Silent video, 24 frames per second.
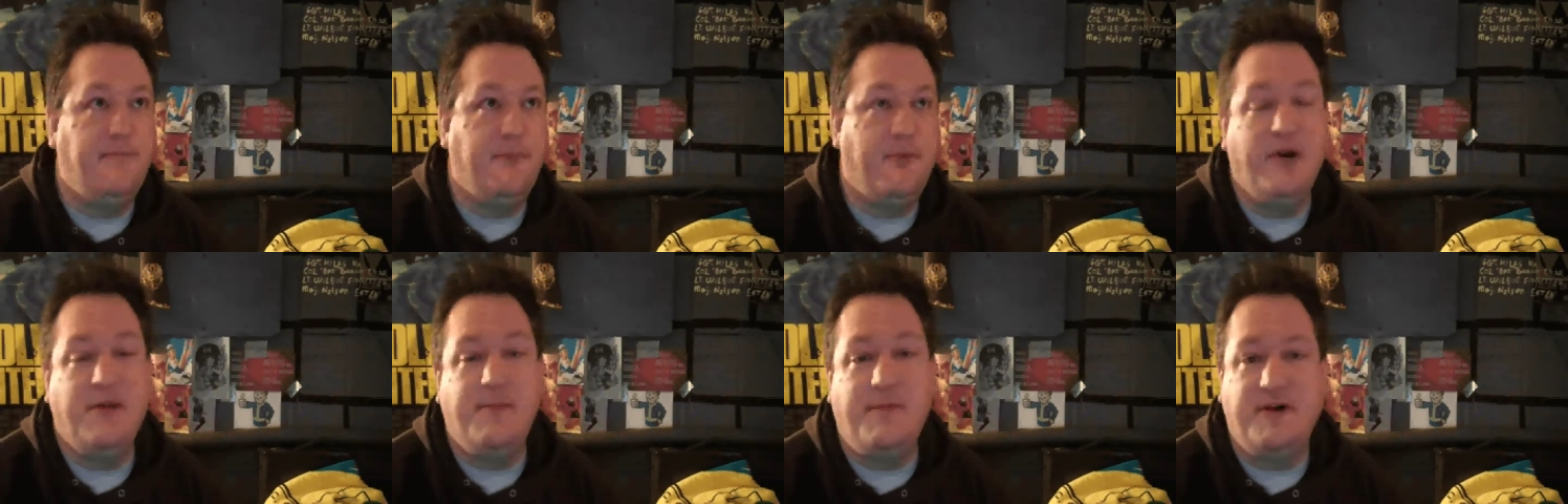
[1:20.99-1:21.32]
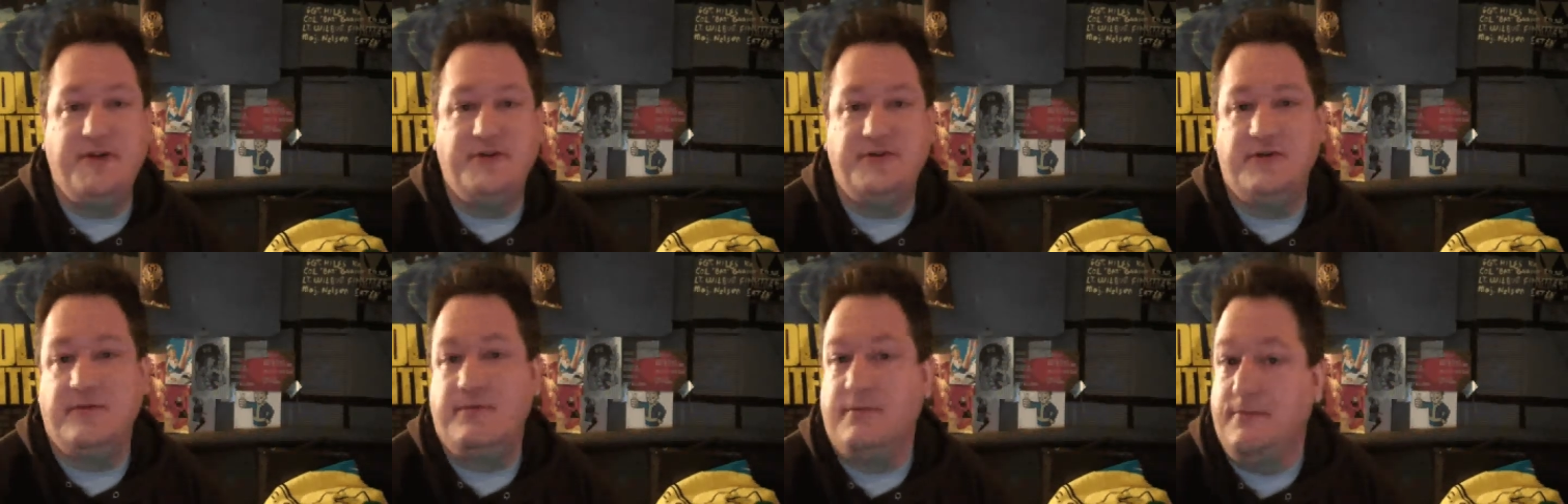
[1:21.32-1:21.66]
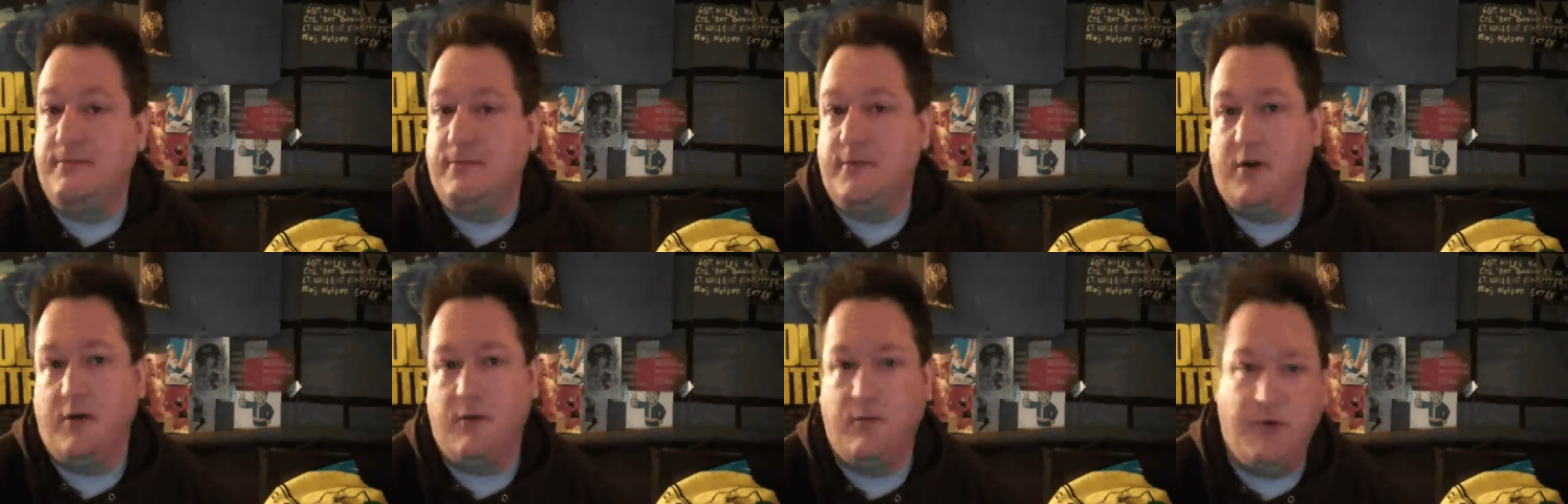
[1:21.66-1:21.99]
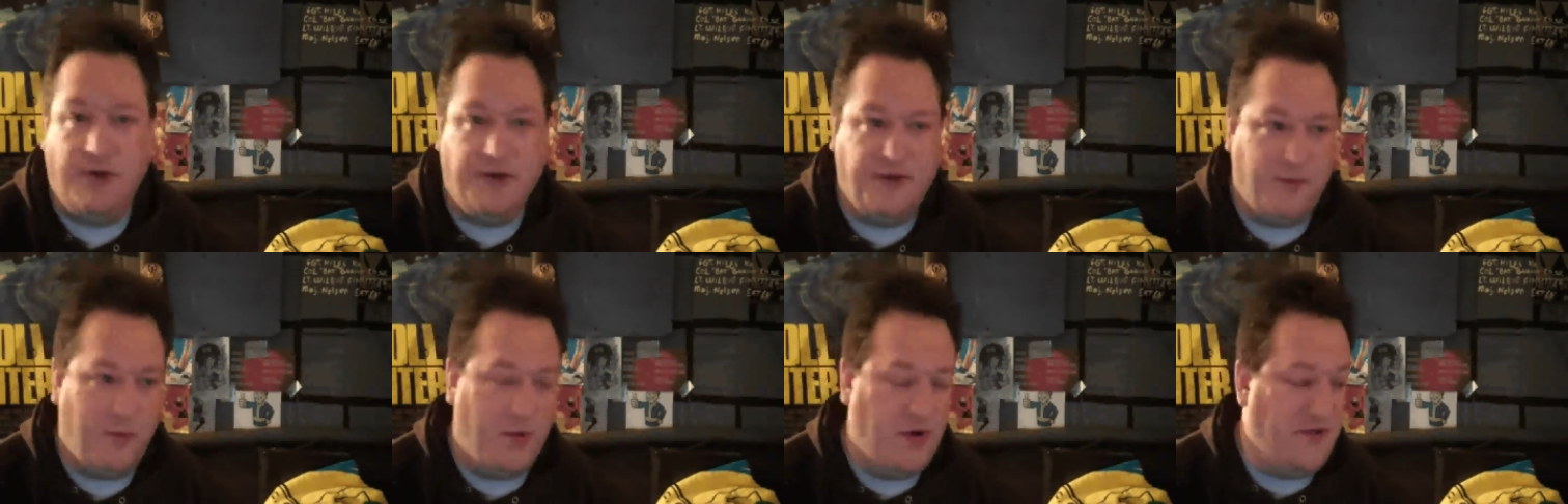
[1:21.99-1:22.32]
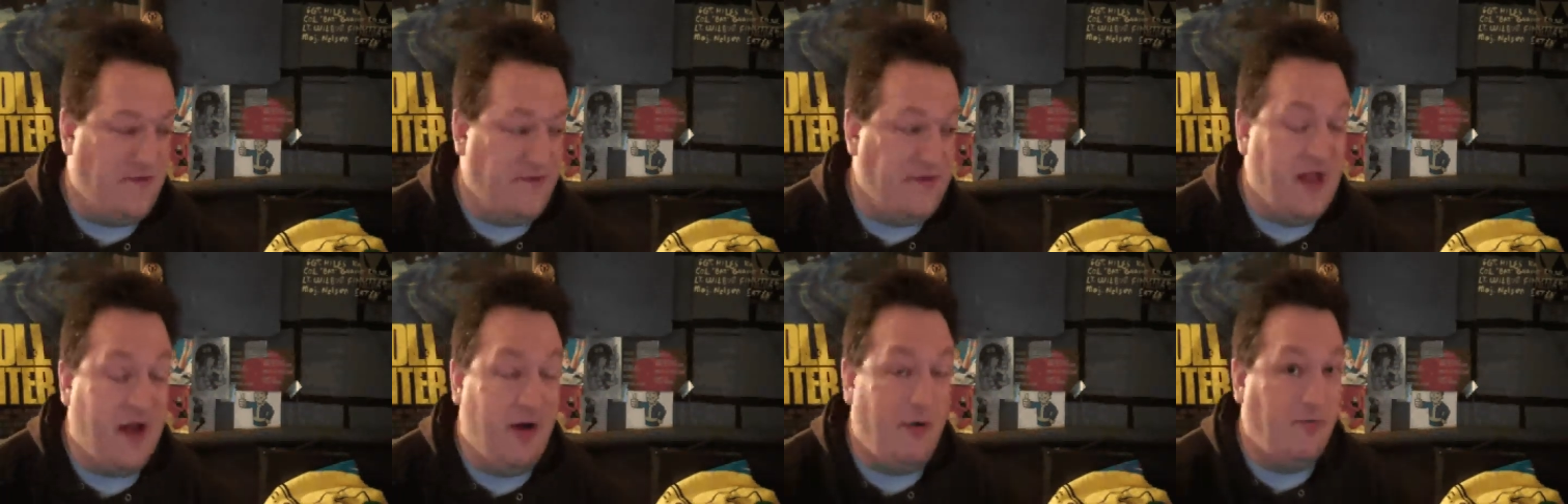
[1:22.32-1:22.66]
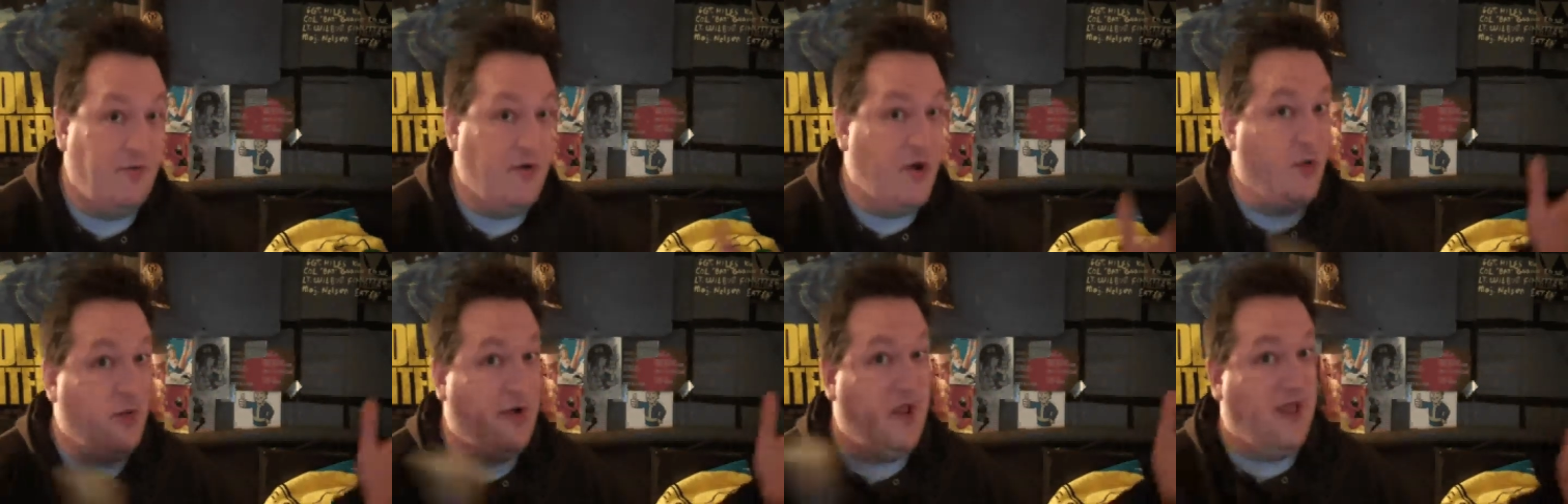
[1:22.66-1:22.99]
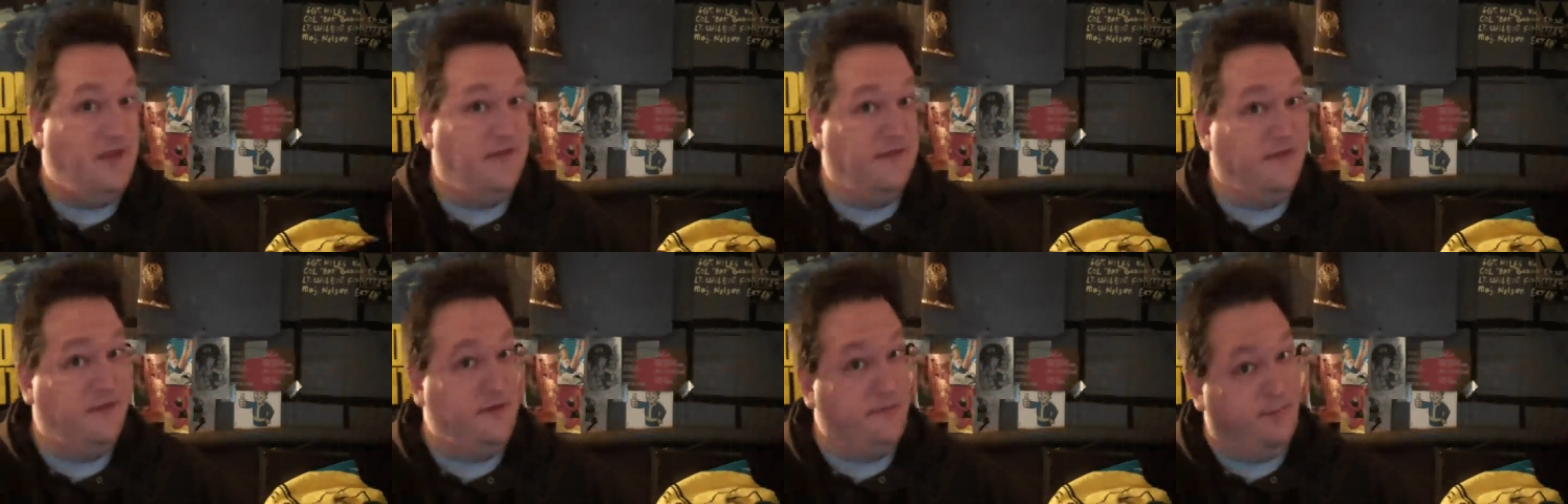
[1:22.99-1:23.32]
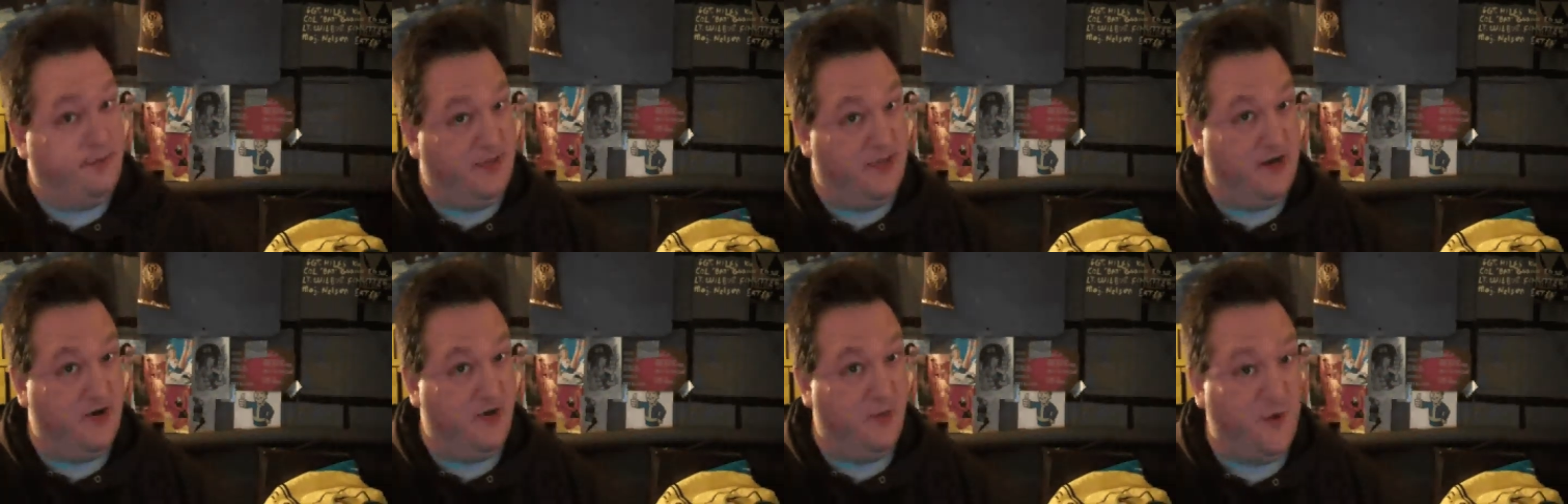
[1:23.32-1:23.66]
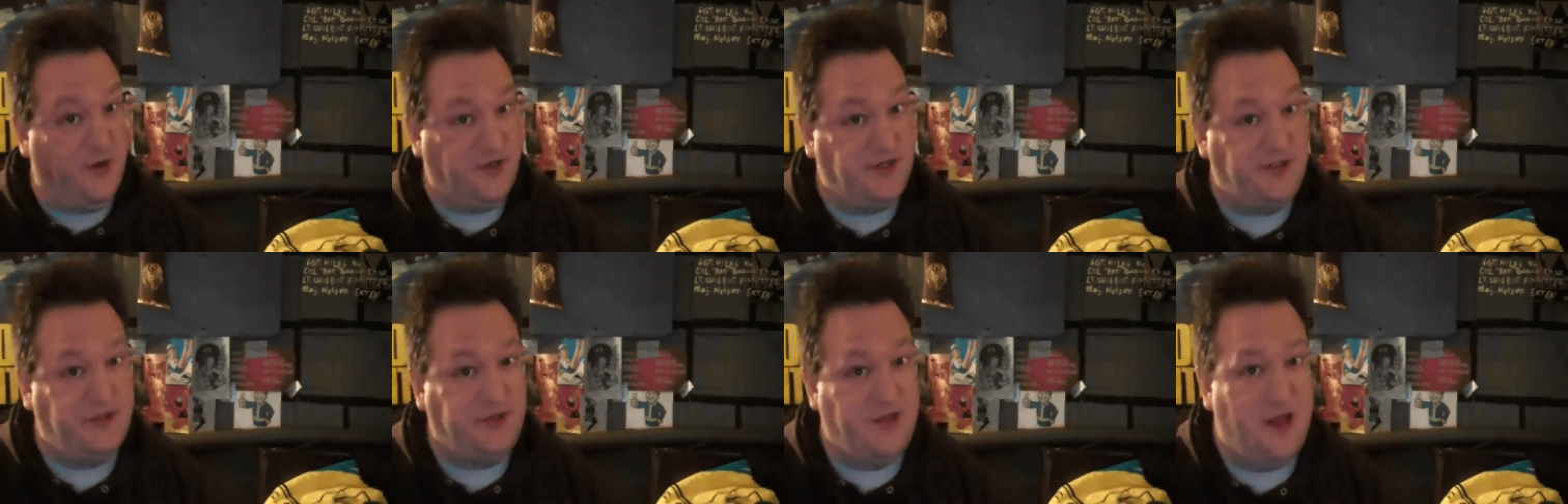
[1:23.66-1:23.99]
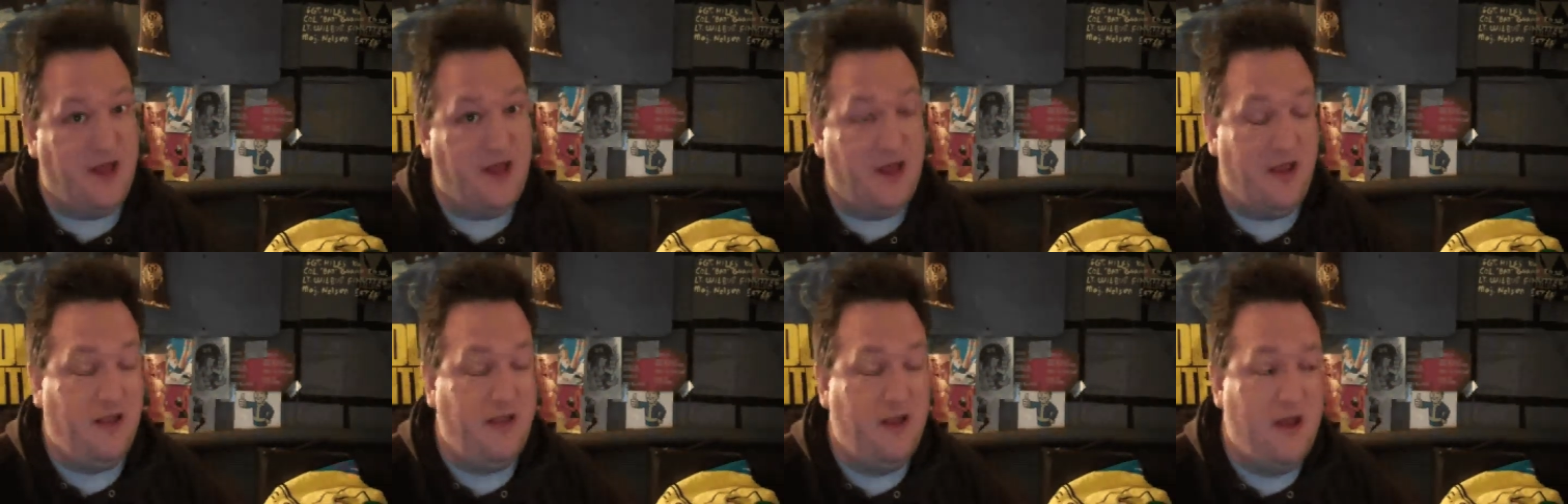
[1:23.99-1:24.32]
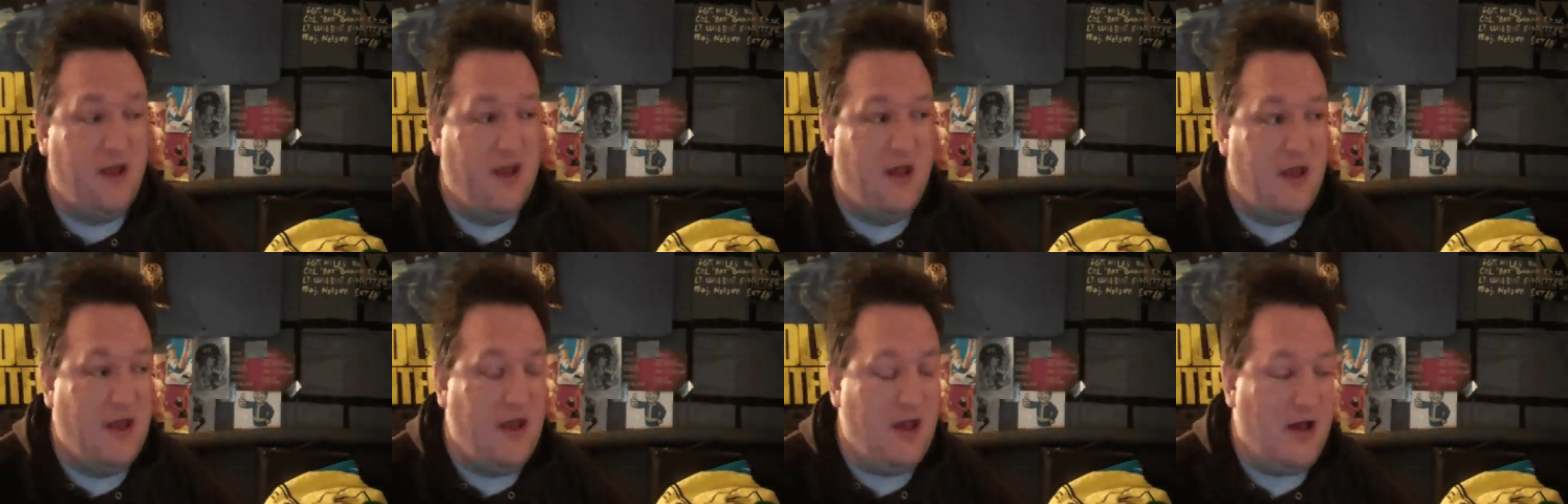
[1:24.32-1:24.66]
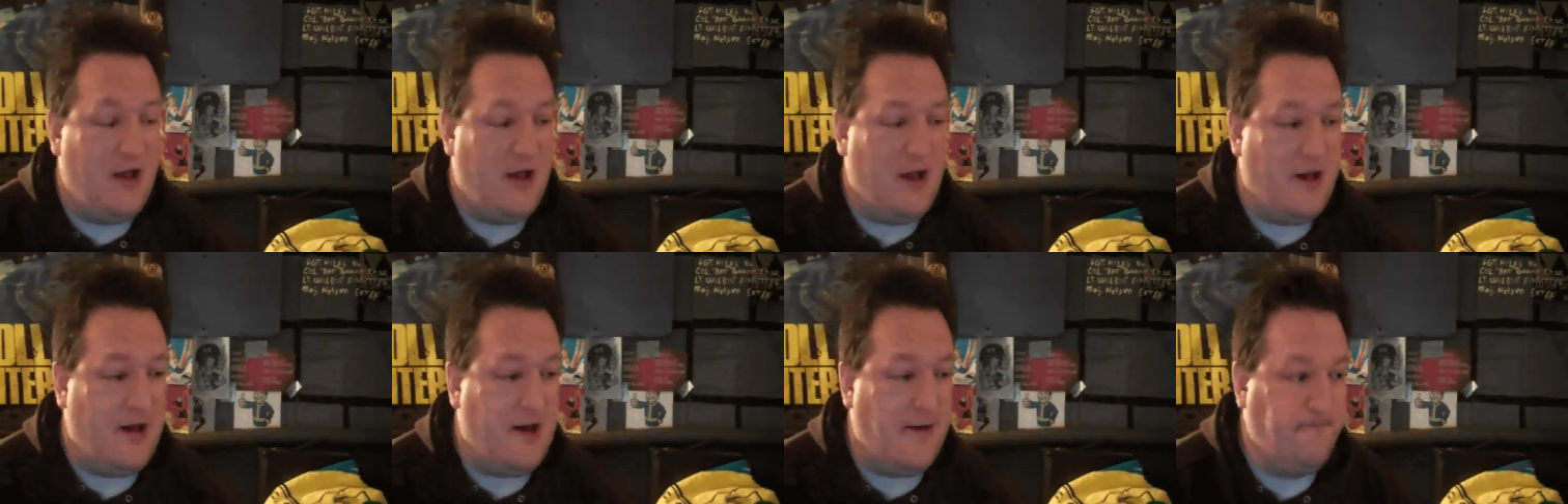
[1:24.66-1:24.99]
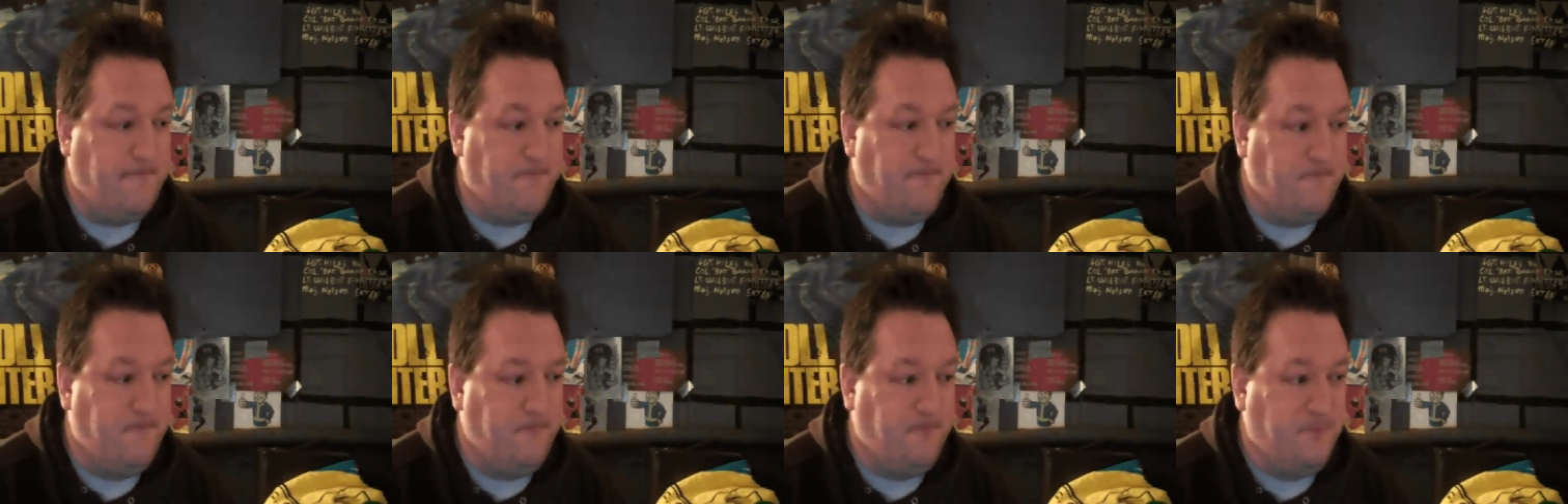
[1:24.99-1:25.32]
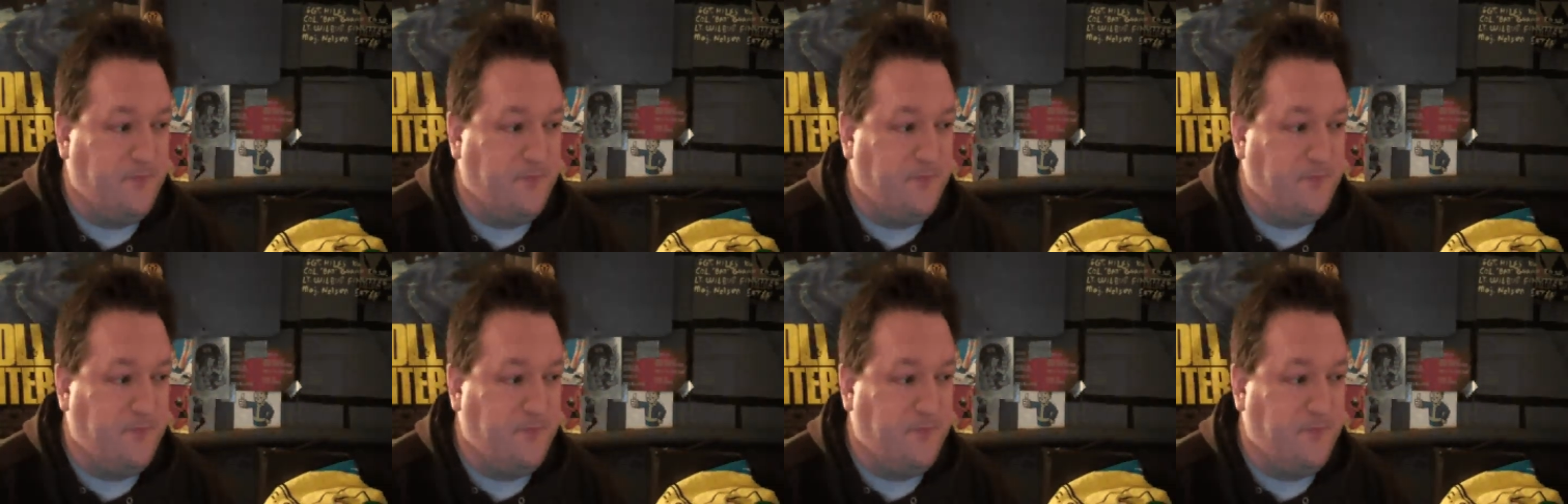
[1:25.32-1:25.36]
pretty much you know what what is now known as the Blair Witch style, um,